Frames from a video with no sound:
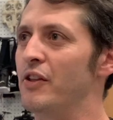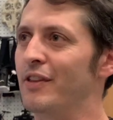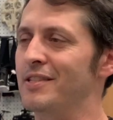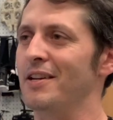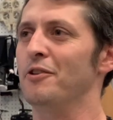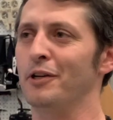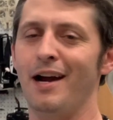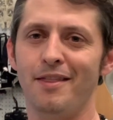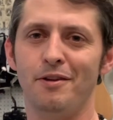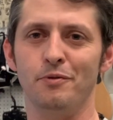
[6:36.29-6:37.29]
this other
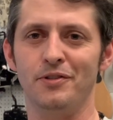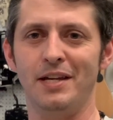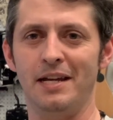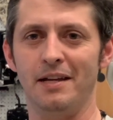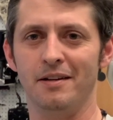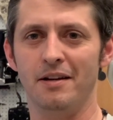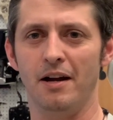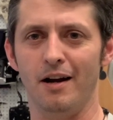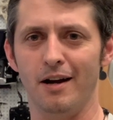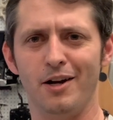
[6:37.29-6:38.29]
guy that was in
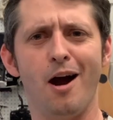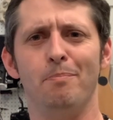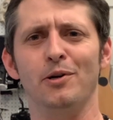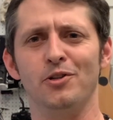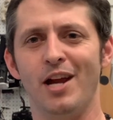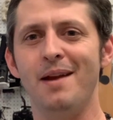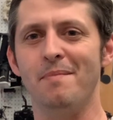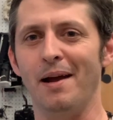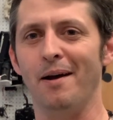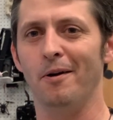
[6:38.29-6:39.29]
copper
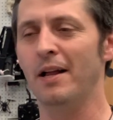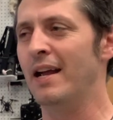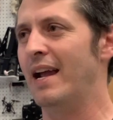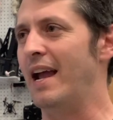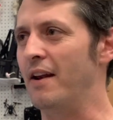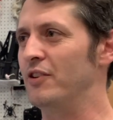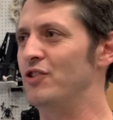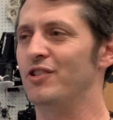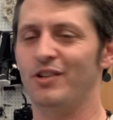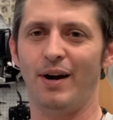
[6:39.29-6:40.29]
chainmail, and was
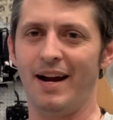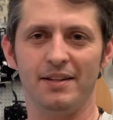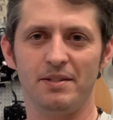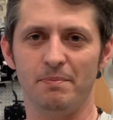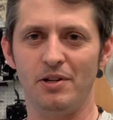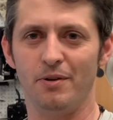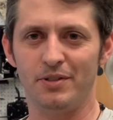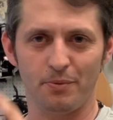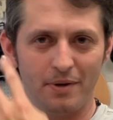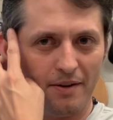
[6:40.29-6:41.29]
just cracking some jokes
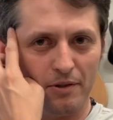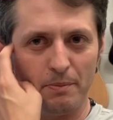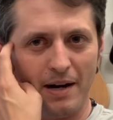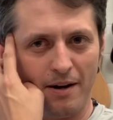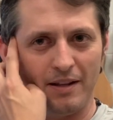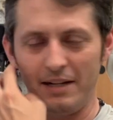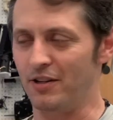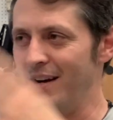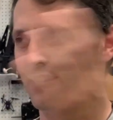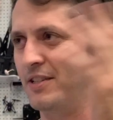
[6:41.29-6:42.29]
or whatever about like
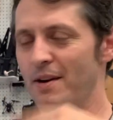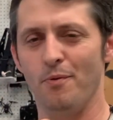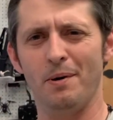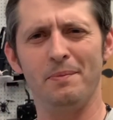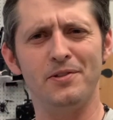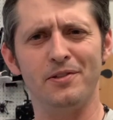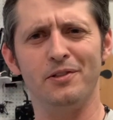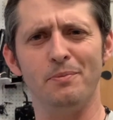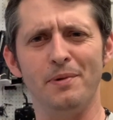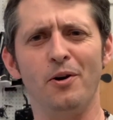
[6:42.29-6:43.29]
trying to stay warm because it's a
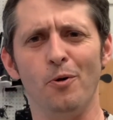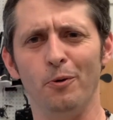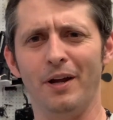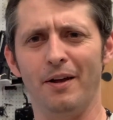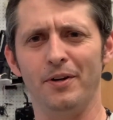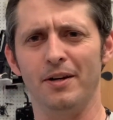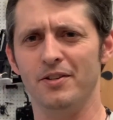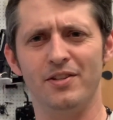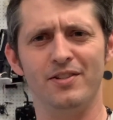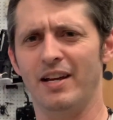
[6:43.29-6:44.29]
little bit cold out there.
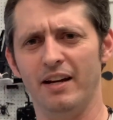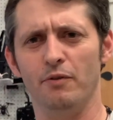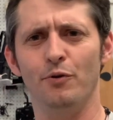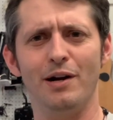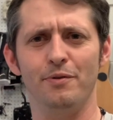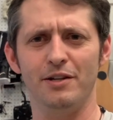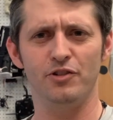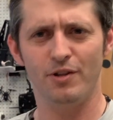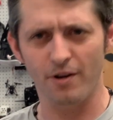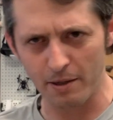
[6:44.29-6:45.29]
So it's like, hey, why don't we just
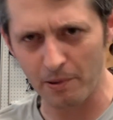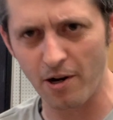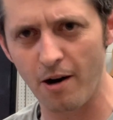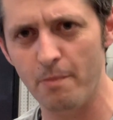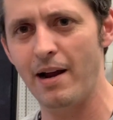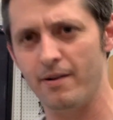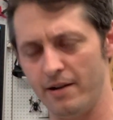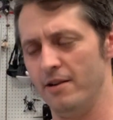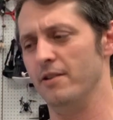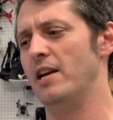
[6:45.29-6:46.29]
hook up a car battery to
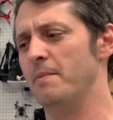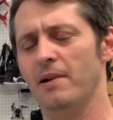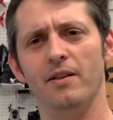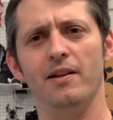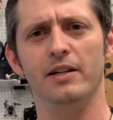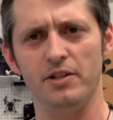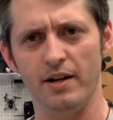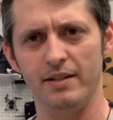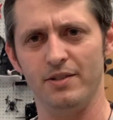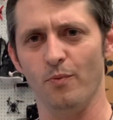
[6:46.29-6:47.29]
your chainmail? That'll get you
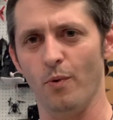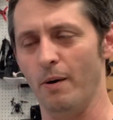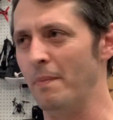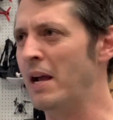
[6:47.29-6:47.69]
nice and warm.